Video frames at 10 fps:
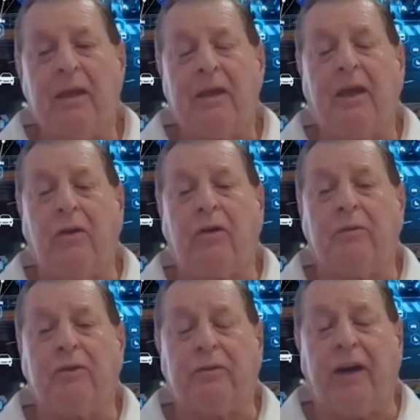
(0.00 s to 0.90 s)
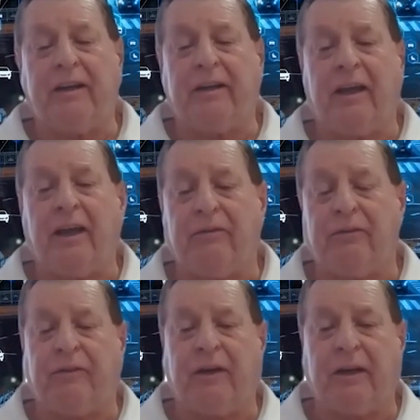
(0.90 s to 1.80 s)
Yeah, look, it was great to have
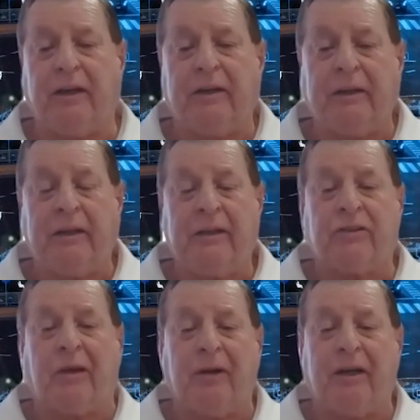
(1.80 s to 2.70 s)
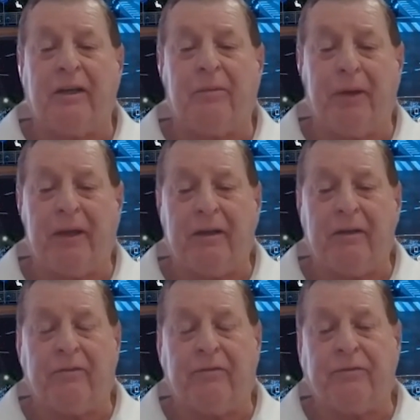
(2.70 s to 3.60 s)
someone independent
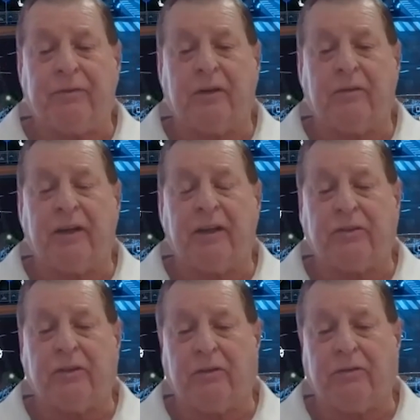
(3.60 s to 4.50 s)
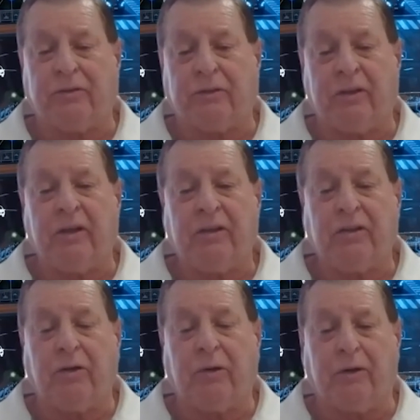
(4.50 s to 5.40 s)
of ourselves
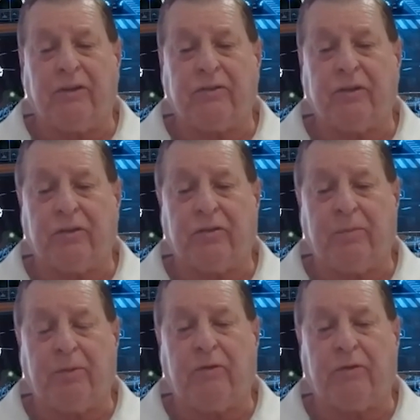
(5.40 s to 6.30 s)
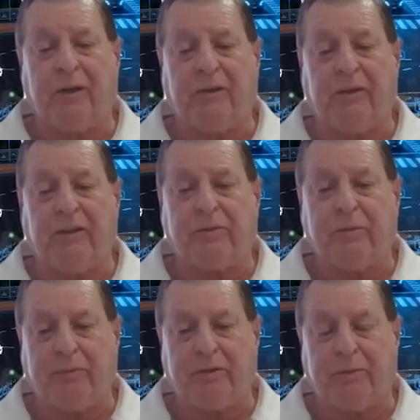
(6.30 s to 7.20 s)
do a research report from an
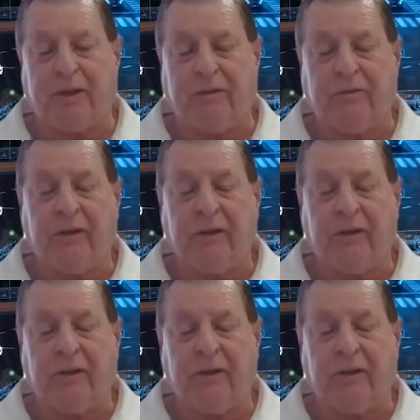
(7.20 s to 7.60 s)
investment perspective.